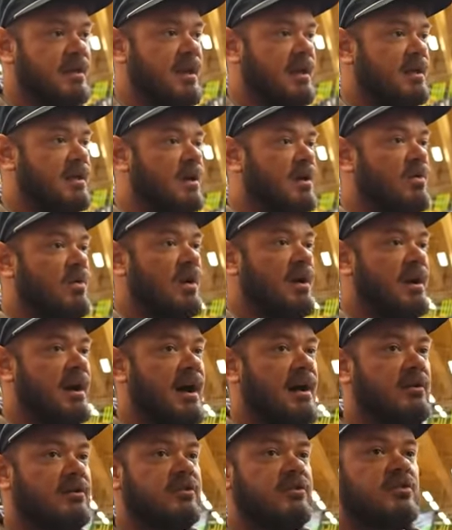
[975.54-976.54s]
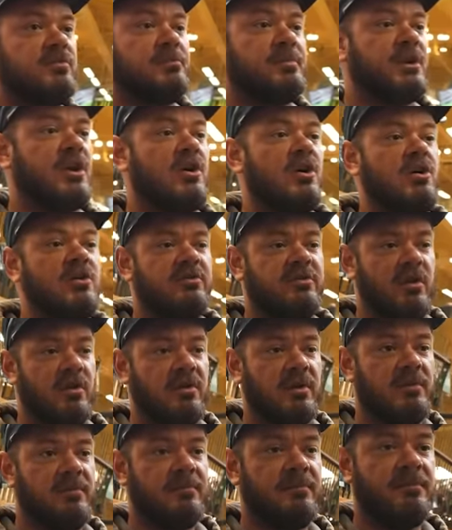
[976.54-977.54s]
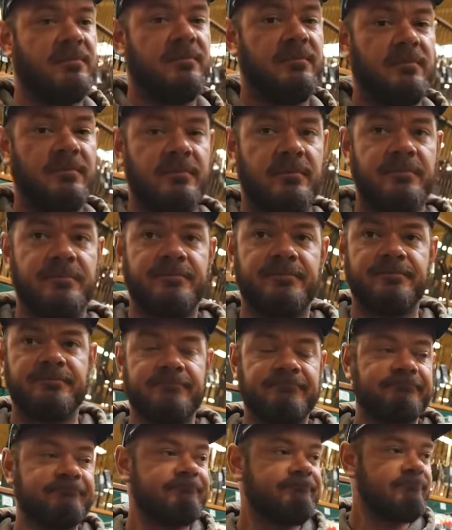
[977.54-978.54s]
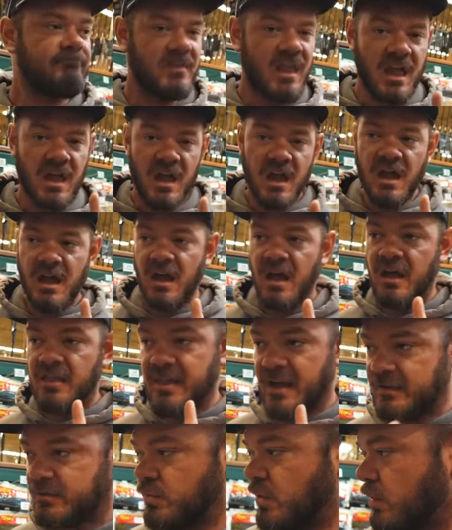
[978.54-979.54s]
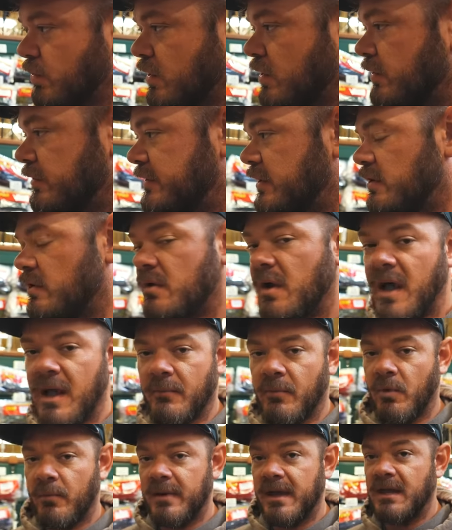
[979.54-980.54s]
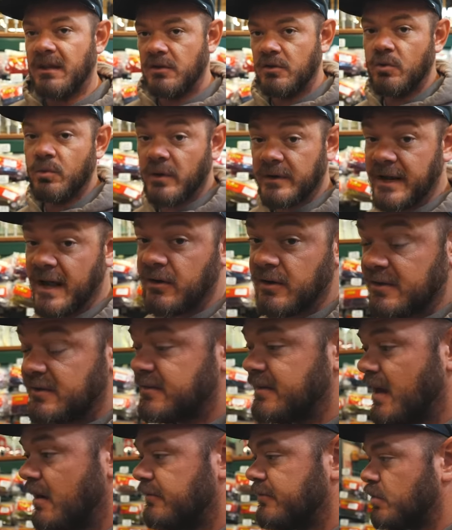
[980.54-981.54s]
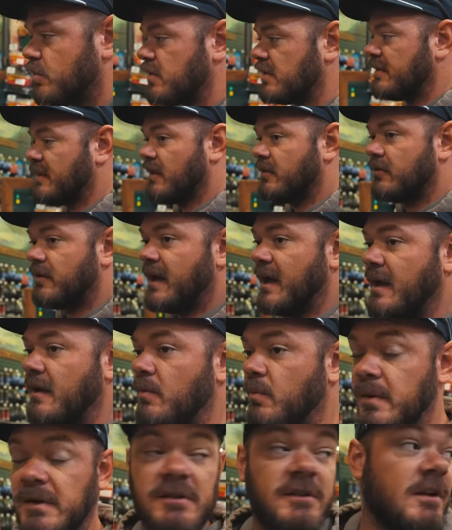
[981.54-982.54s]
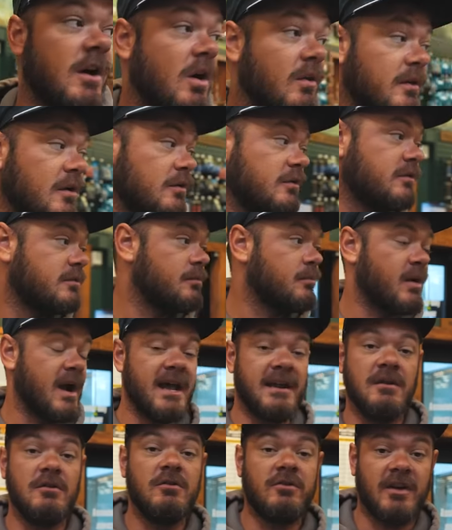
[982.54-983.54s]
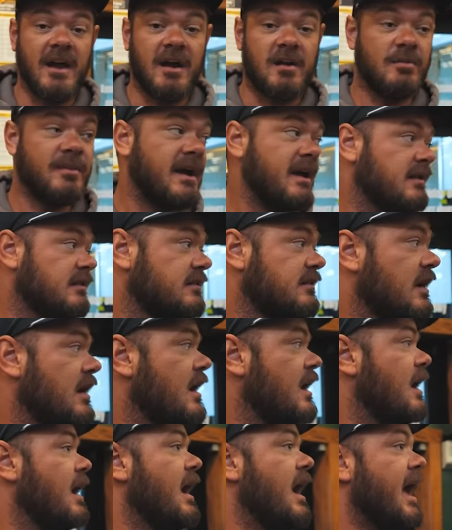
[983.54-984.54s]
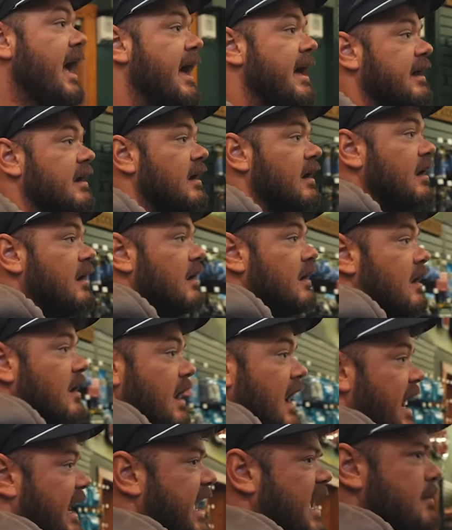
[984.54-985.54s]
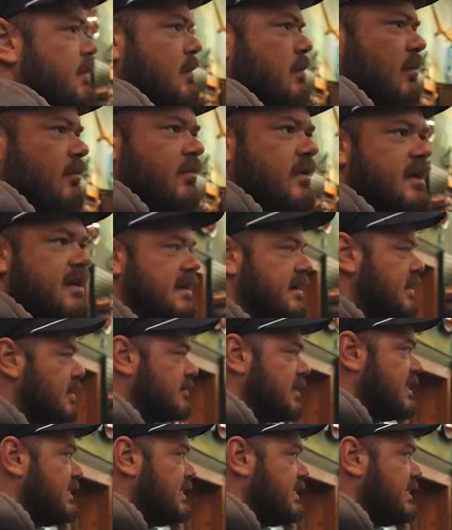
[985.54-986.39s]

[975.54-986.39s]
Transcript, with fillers: you know what, I'll splurge on him. Get that man a chatterbait. That's what we're gonna do. And when me and you were down in South Florida the other day, we saw those brand new chatterbaits. And uh, I can't remember if we ended up